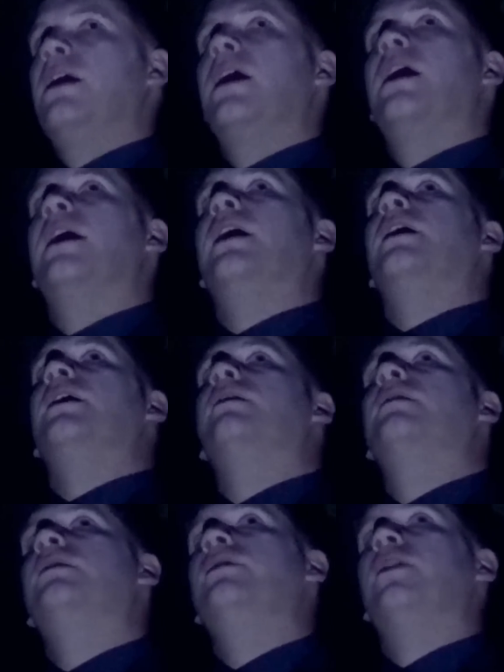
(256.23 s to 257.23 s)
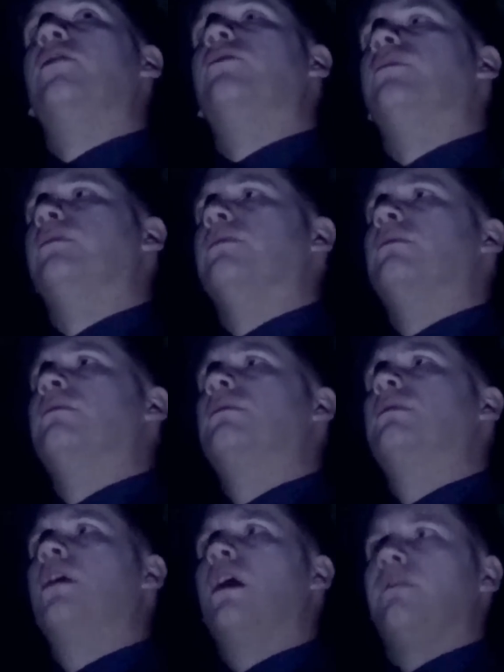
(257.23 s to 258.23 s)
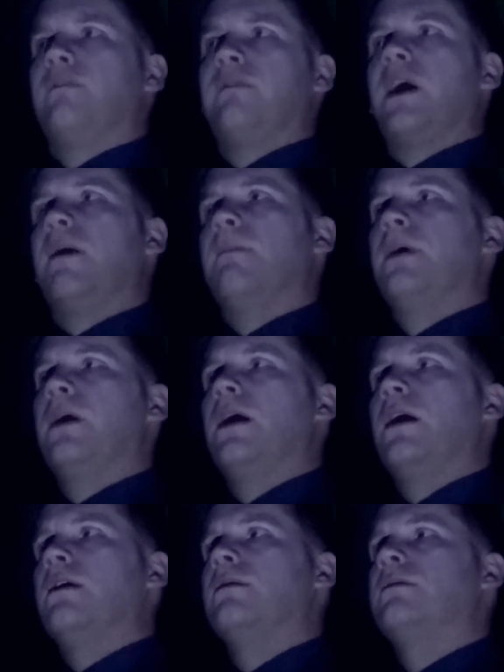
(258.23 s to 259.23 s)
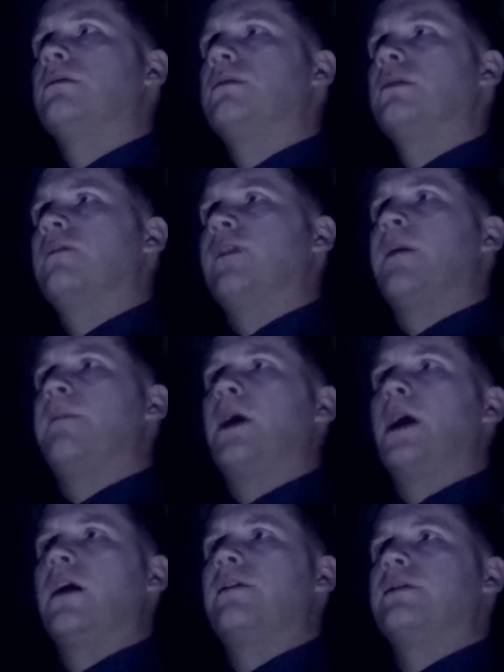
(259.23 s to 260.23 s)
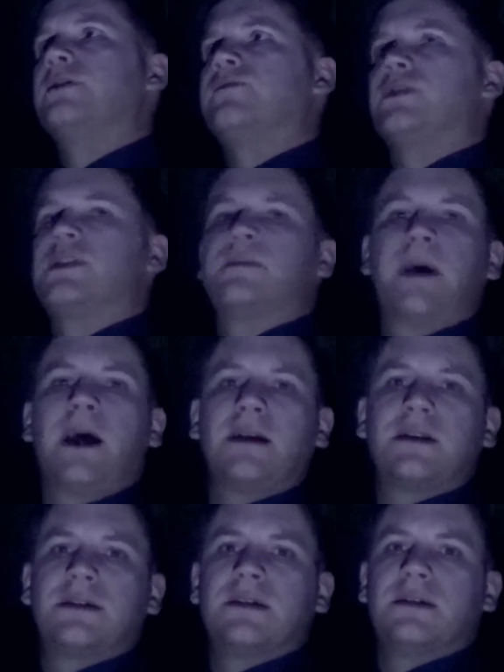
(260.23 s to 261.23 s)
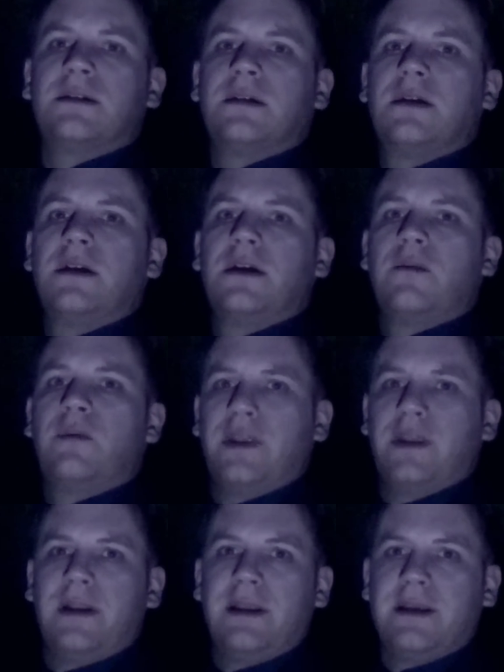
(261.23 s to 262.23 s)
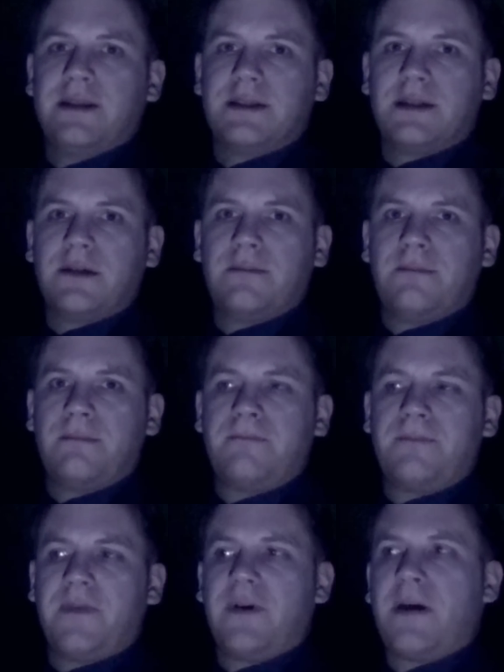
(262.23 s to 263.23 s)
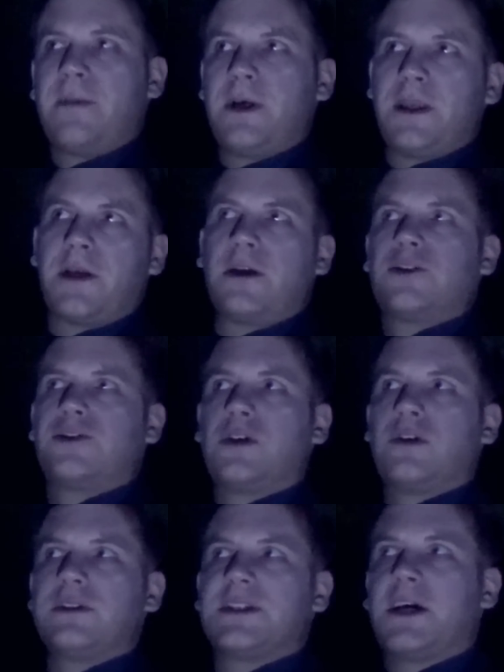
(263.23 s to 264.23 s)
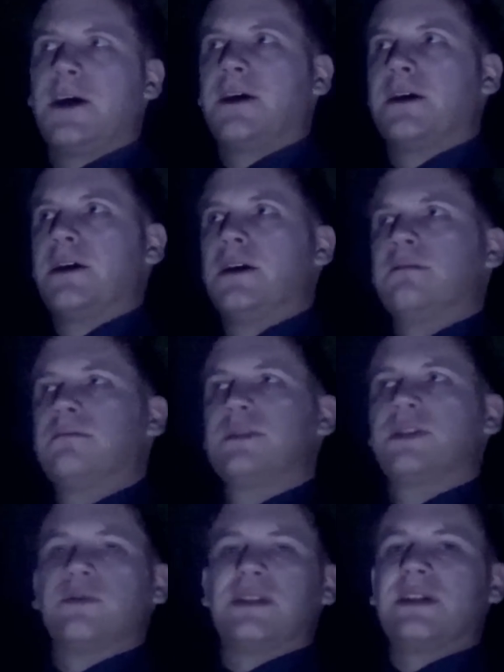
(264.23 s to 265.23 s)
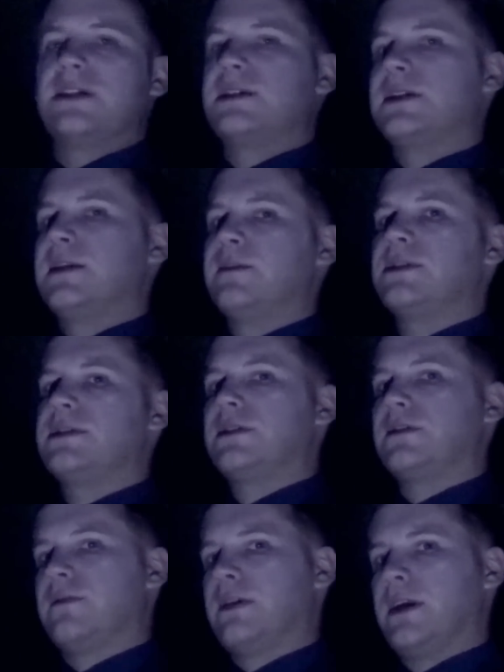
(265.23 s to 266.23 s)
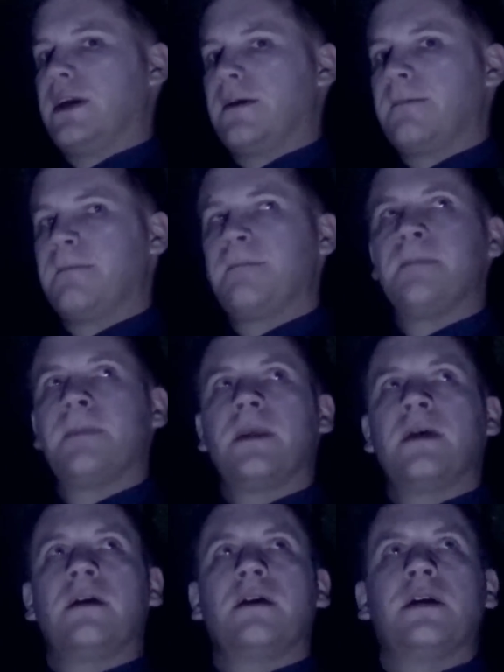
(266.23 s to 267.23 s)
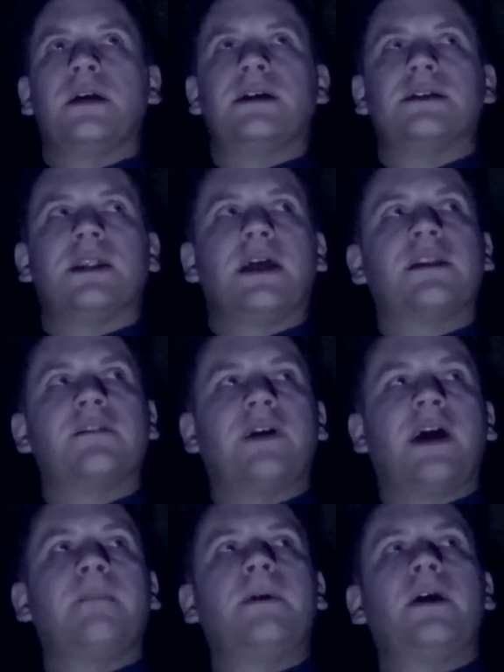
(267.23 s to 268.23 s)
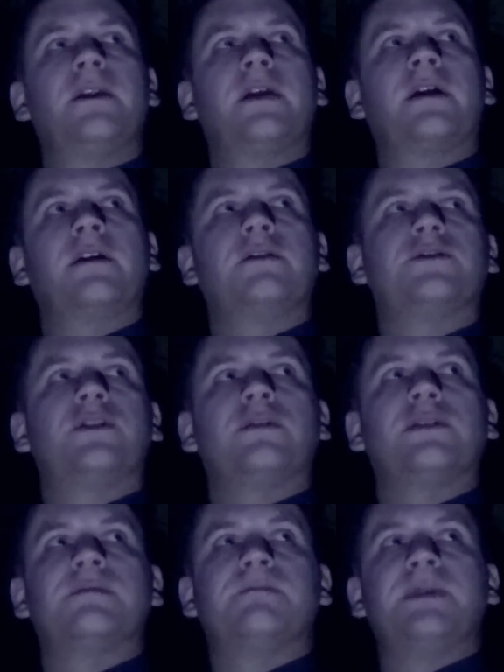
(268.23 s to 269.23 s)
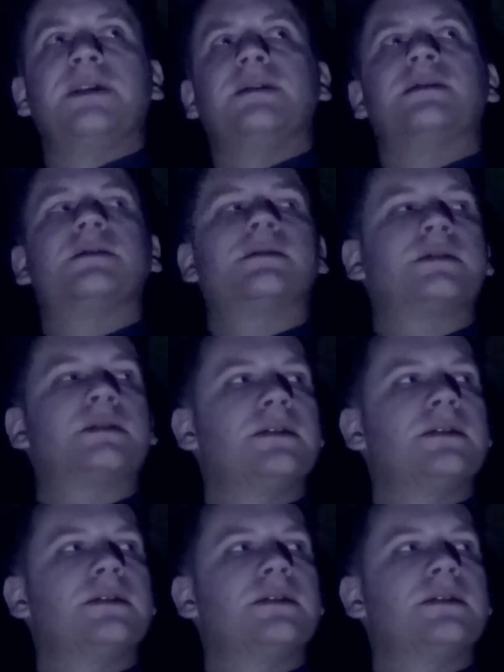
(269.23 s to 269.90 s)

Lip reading: a noble of a vampire that is respected within Elysium. A vampire that can control its hunger, and to at least a limited degree, is like the vampire that can control its beast,